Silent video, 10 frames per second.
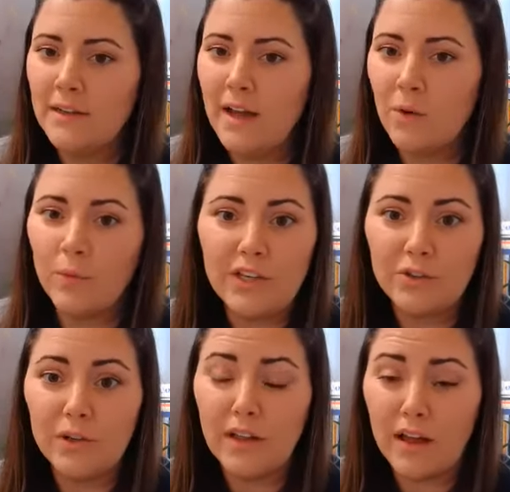and we
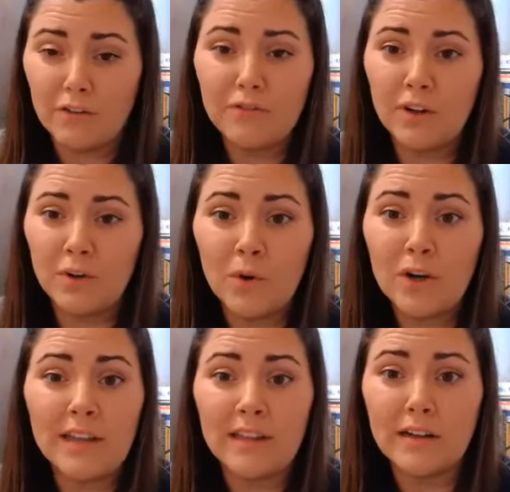do a lot of fun
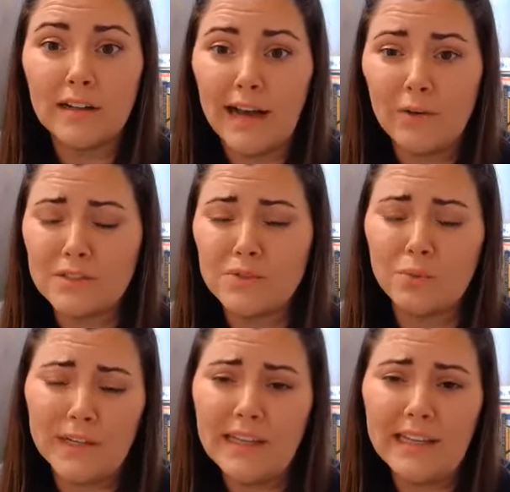work in the cloud. It's
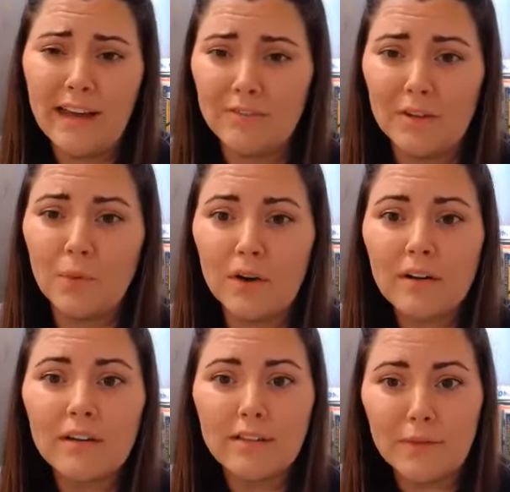really heavy
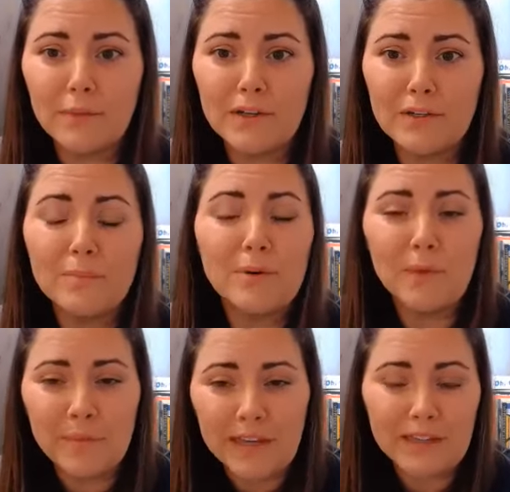work that we do, but
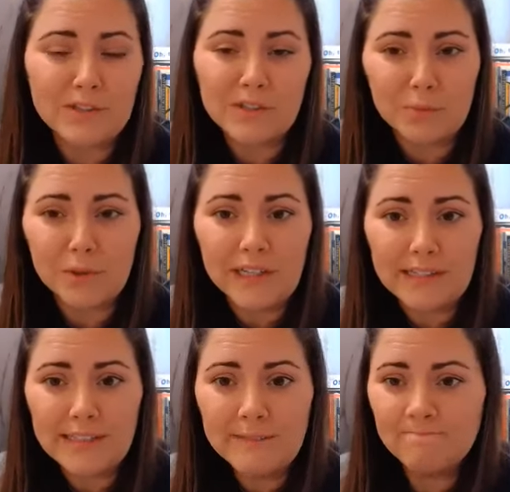we make it super
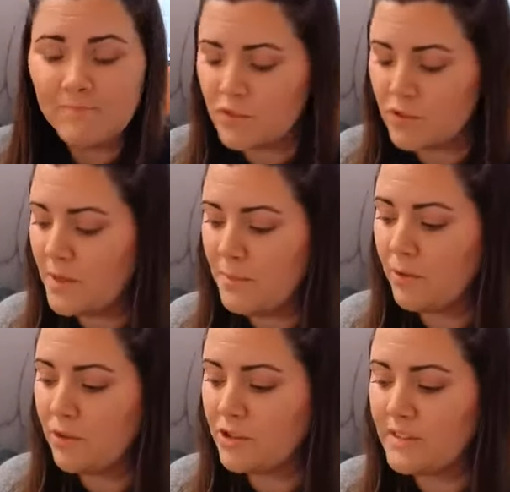easy. So
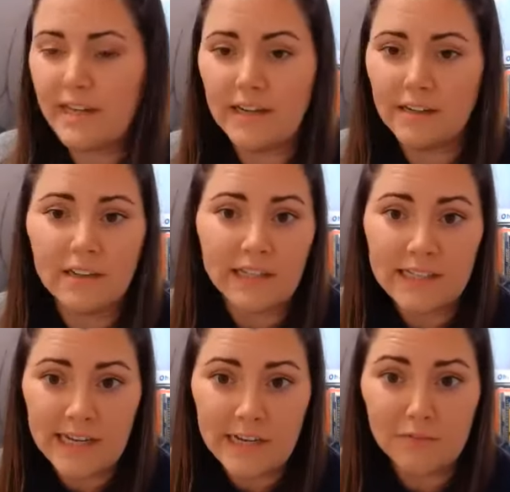people are just handed a clean
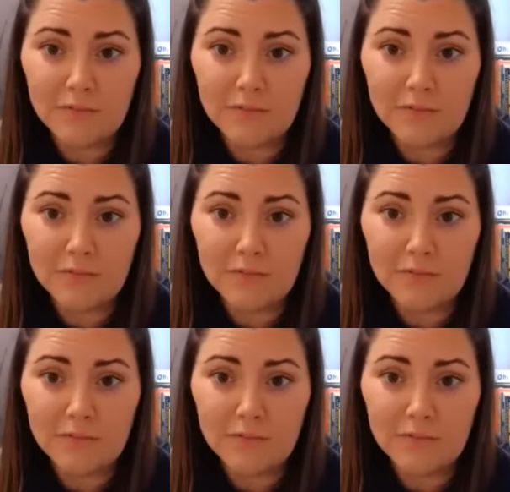so data. Who are